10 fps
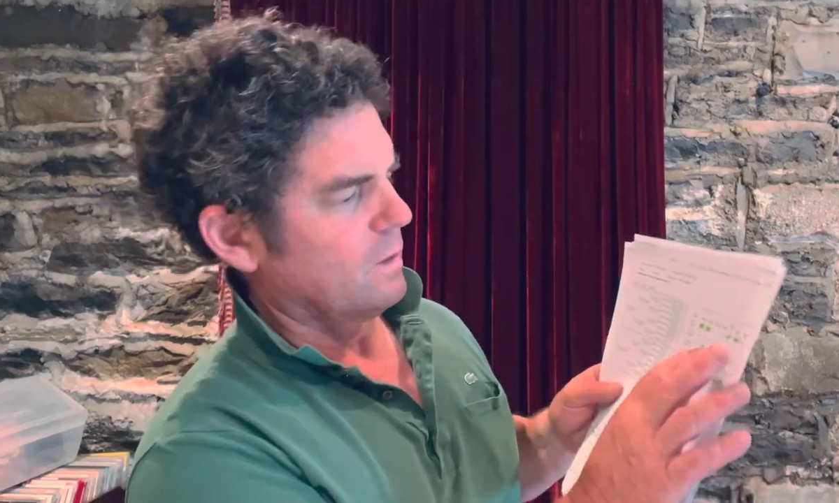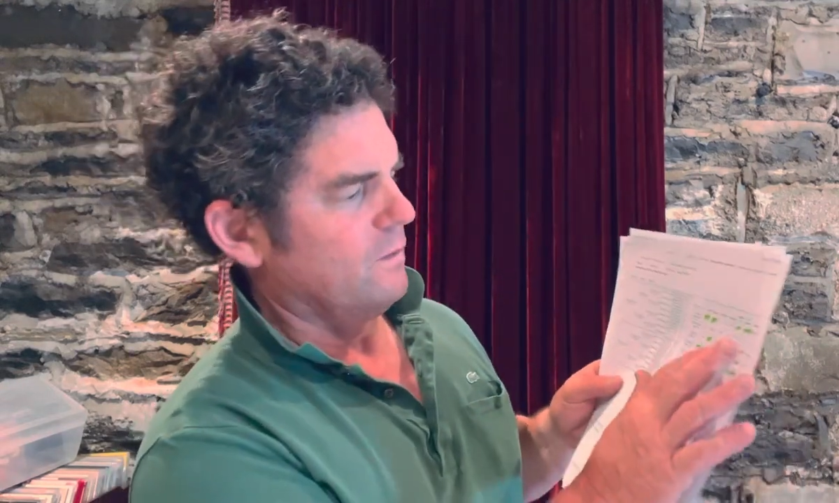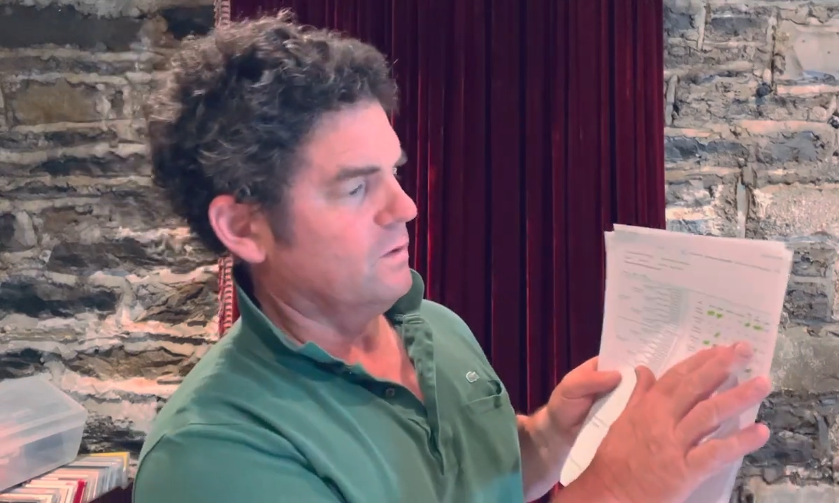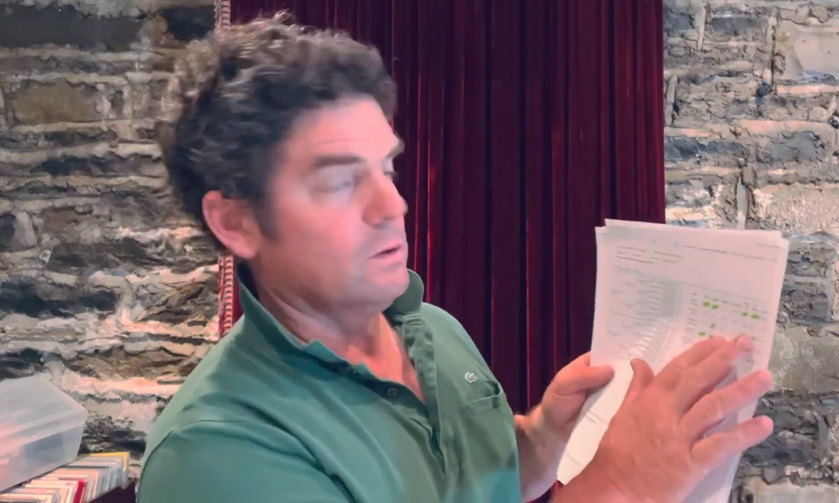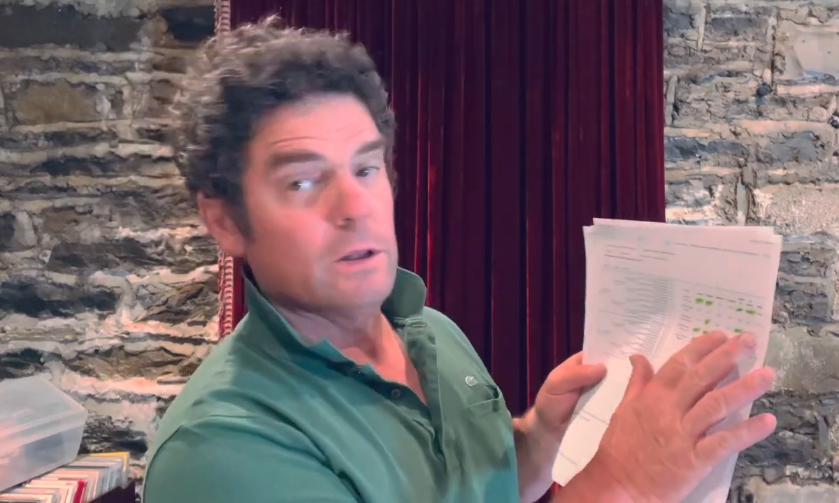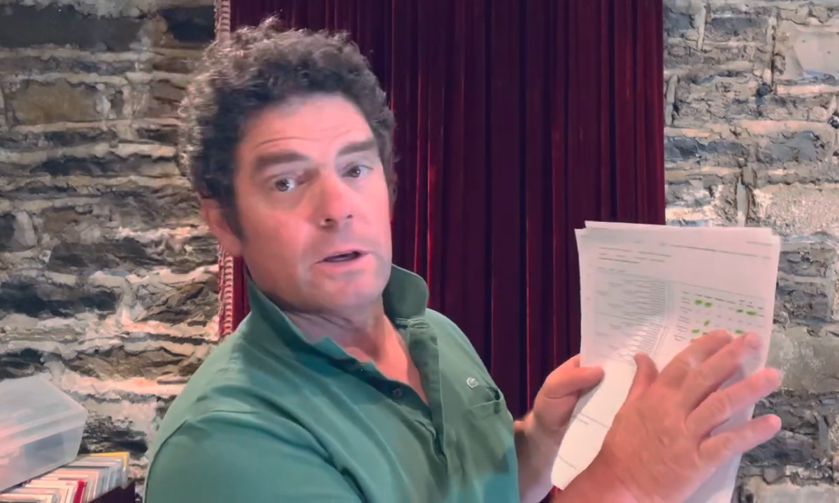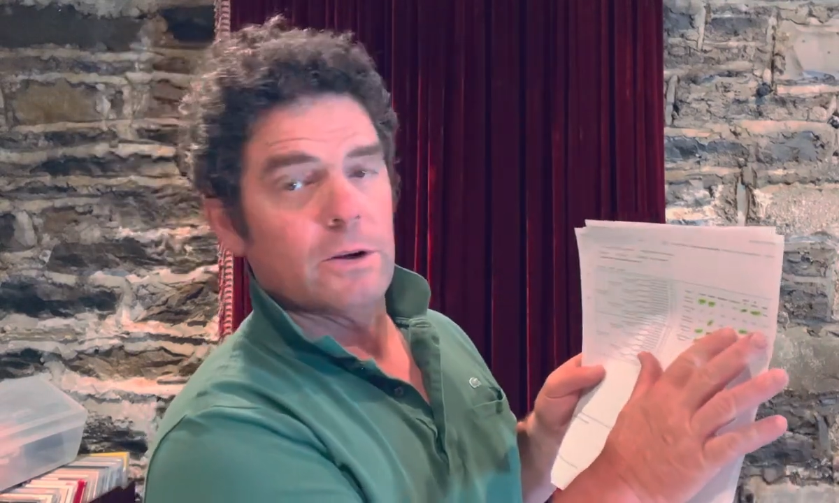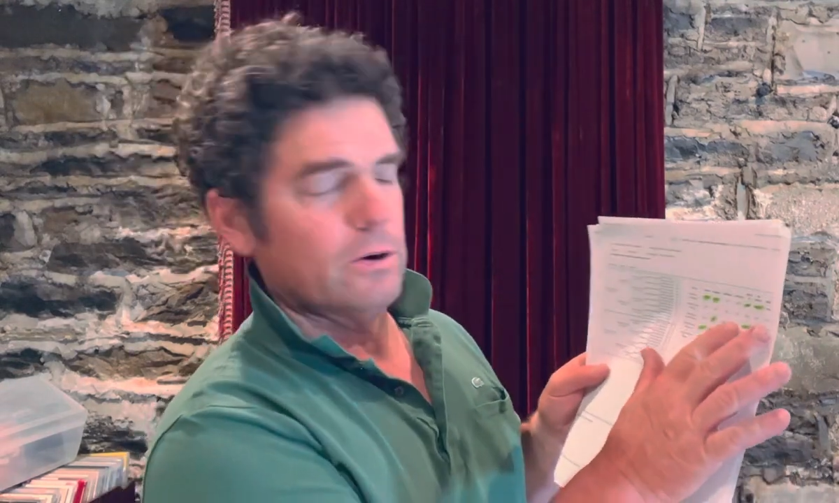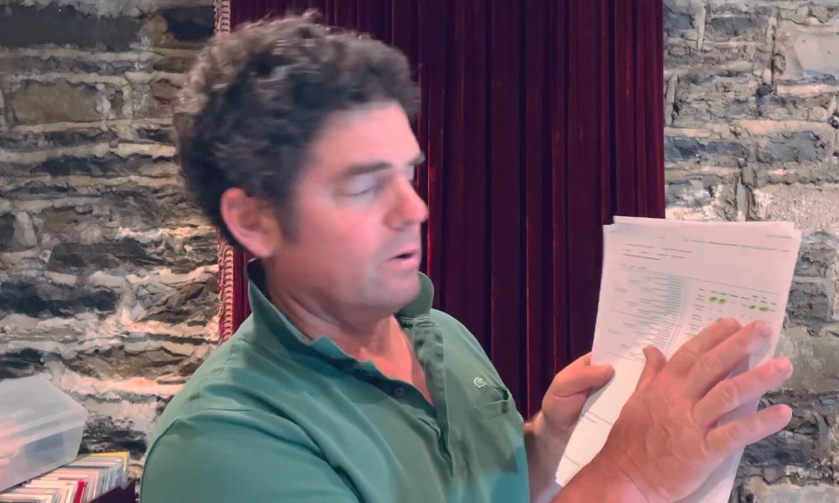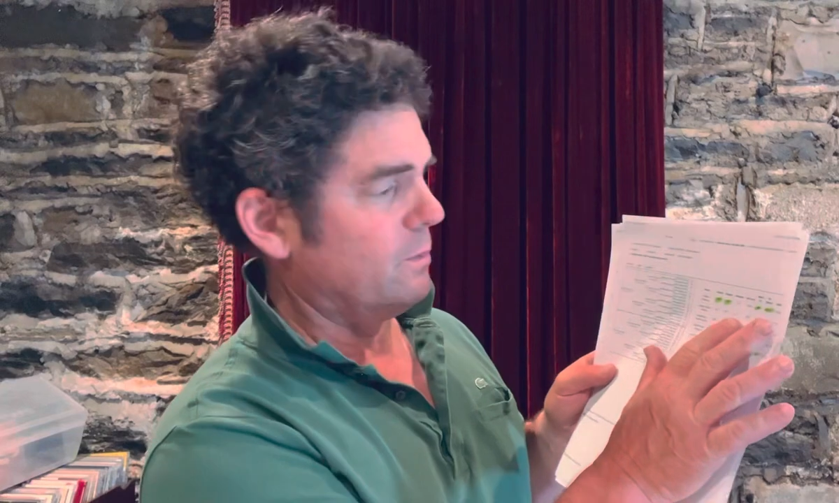If you look at
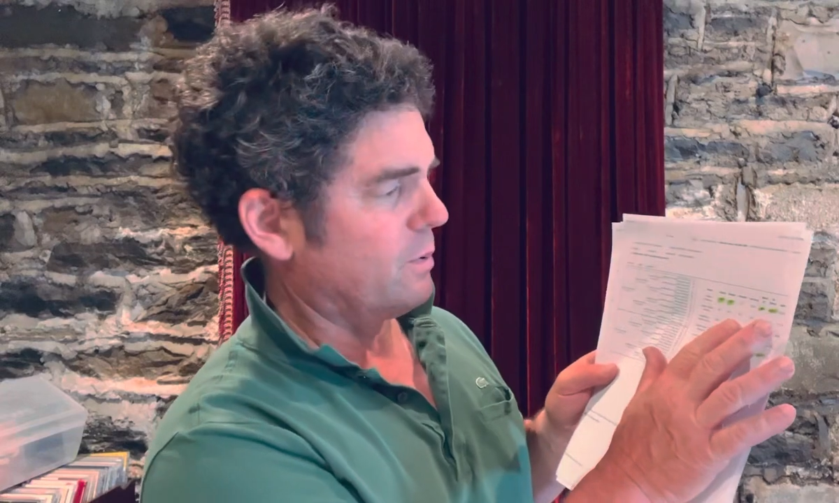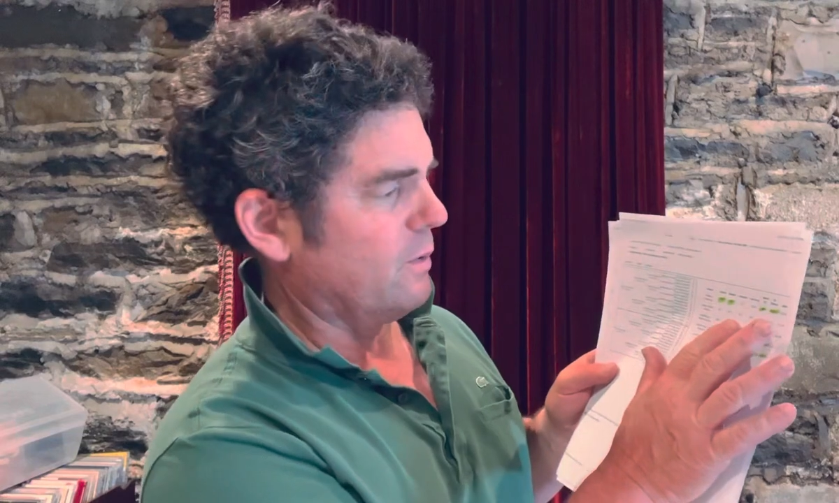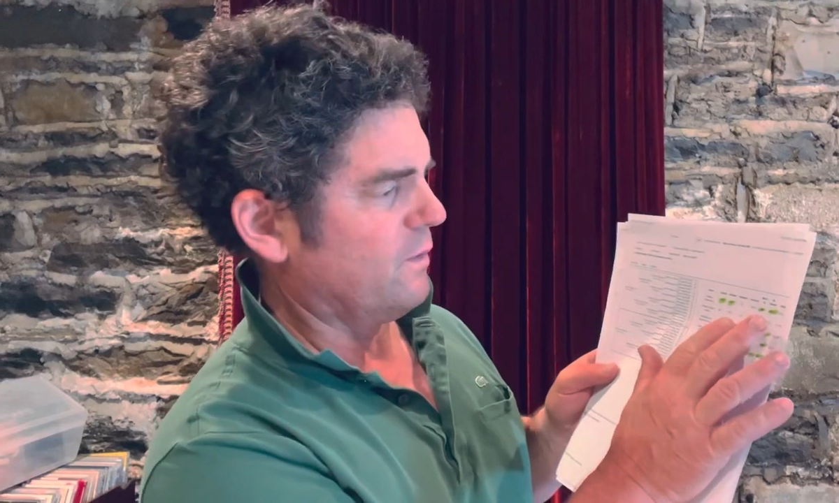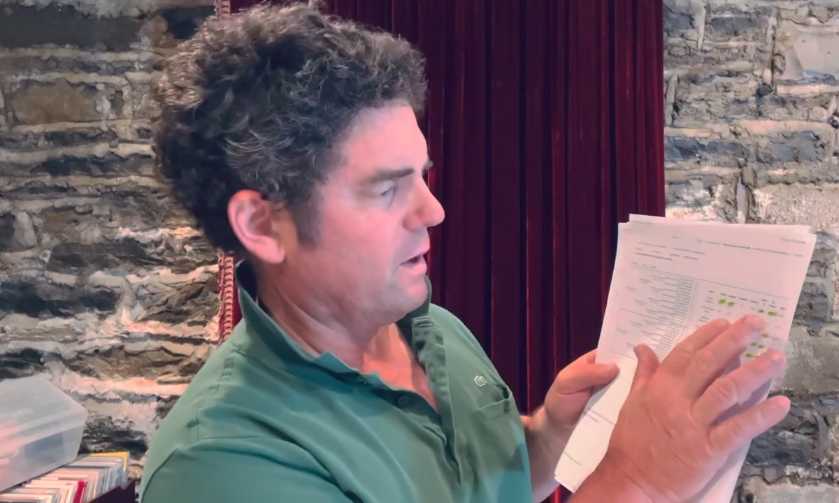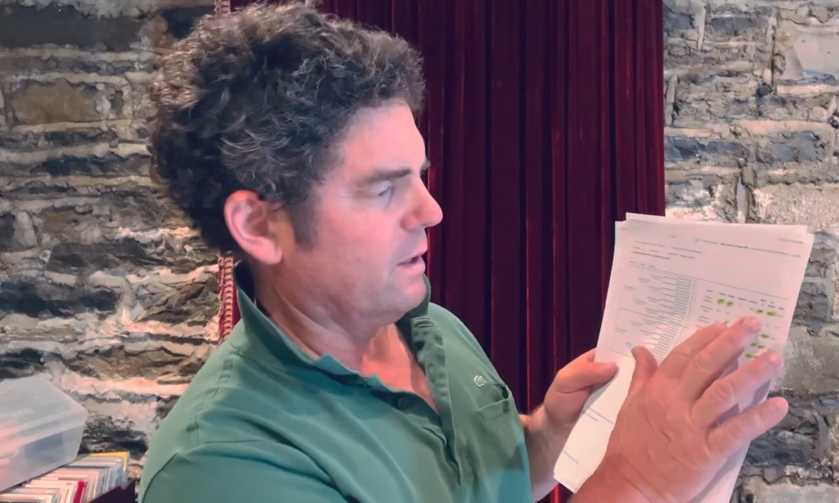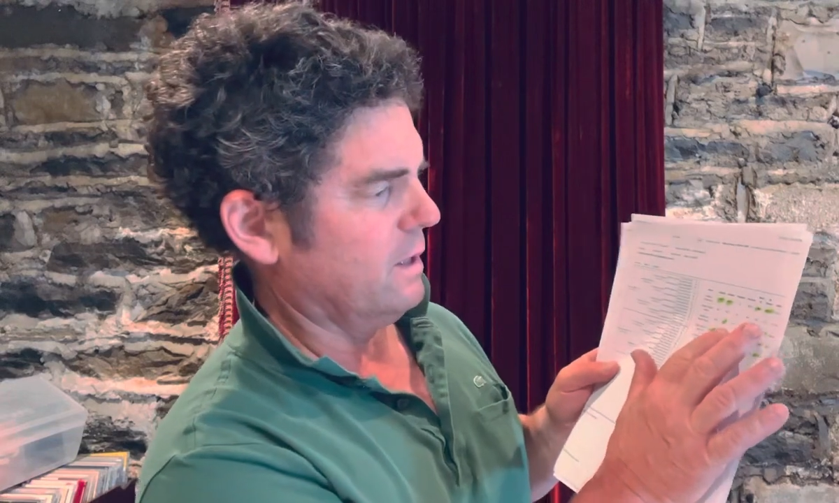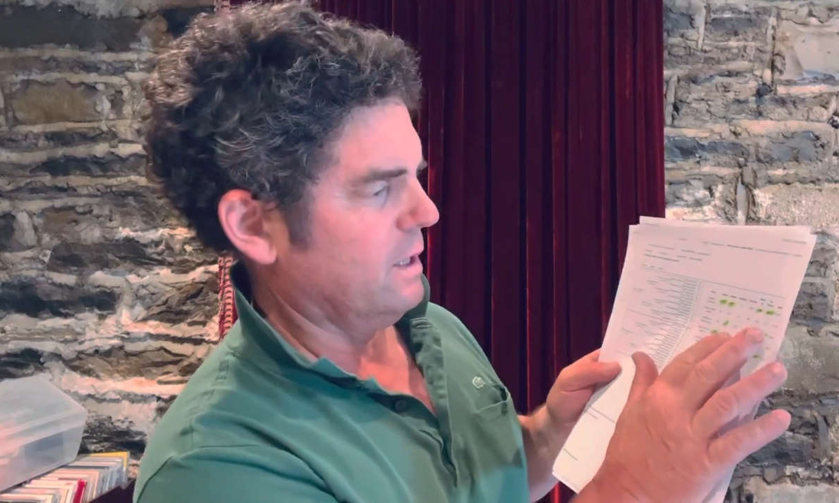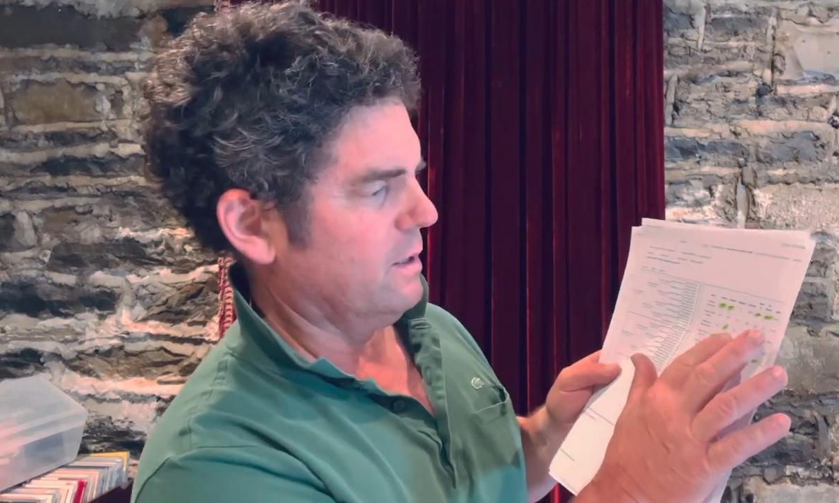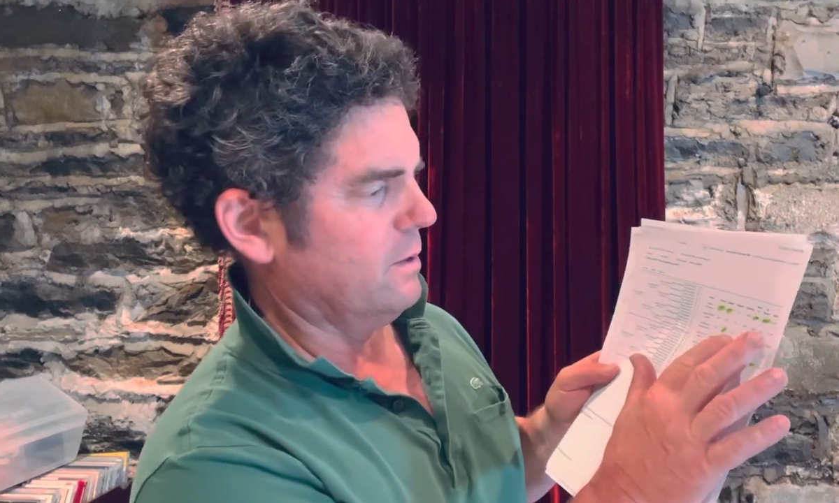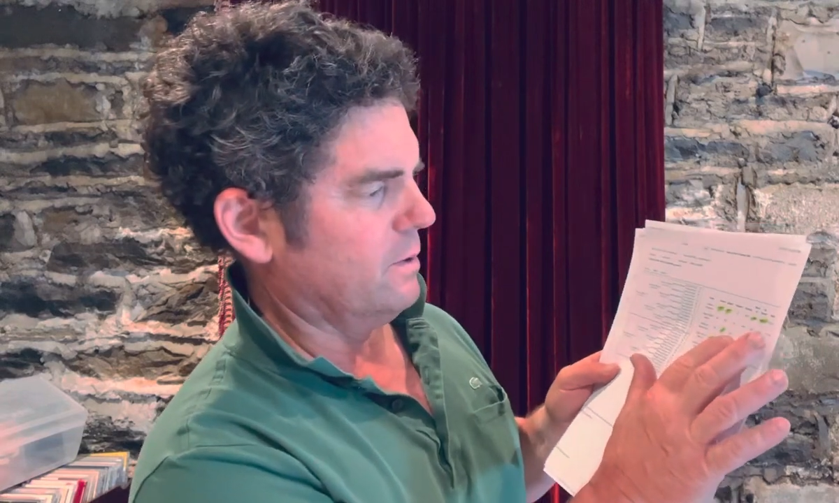her profile
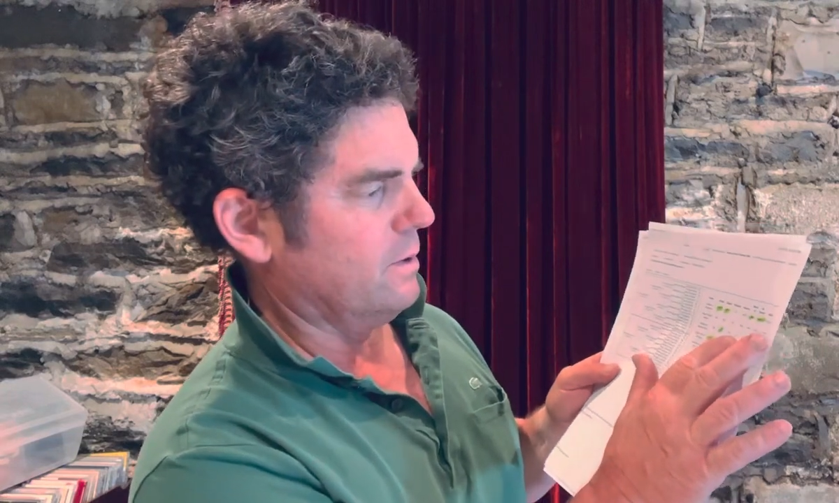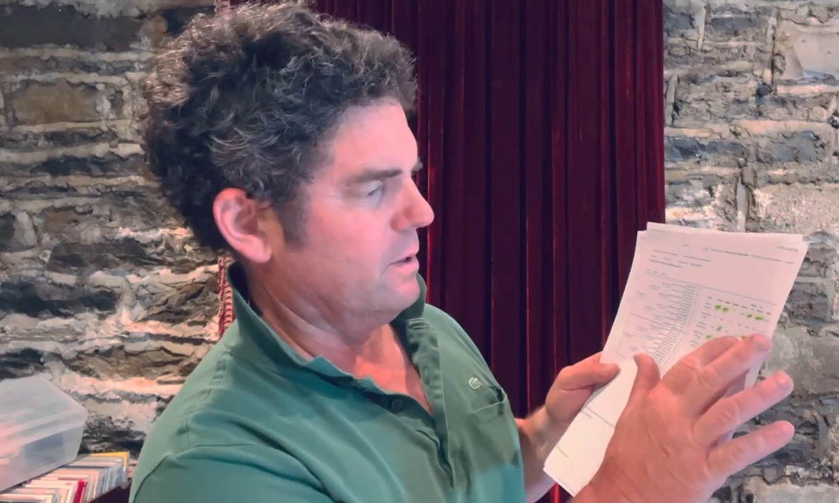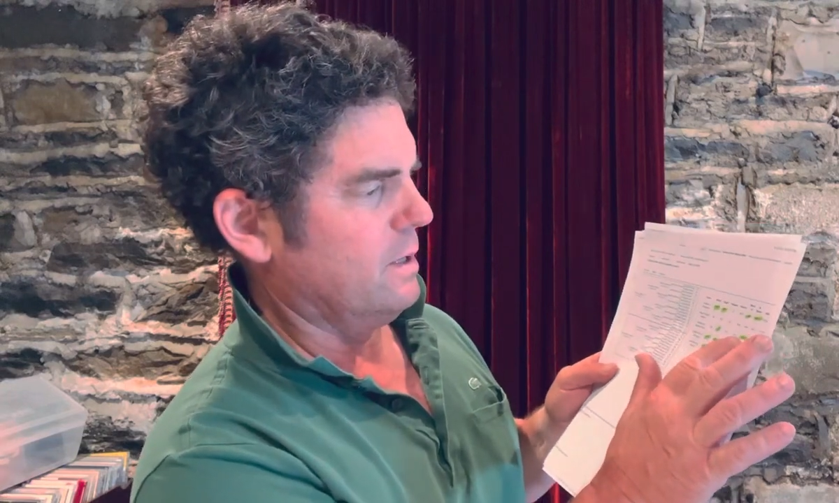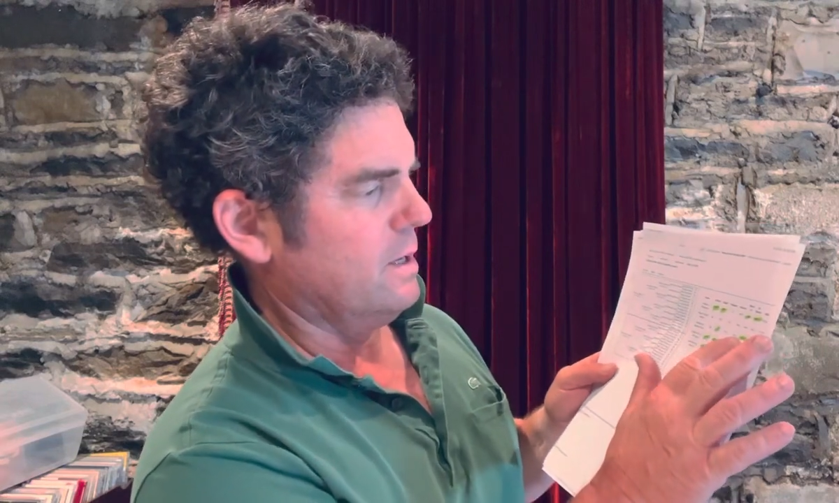here,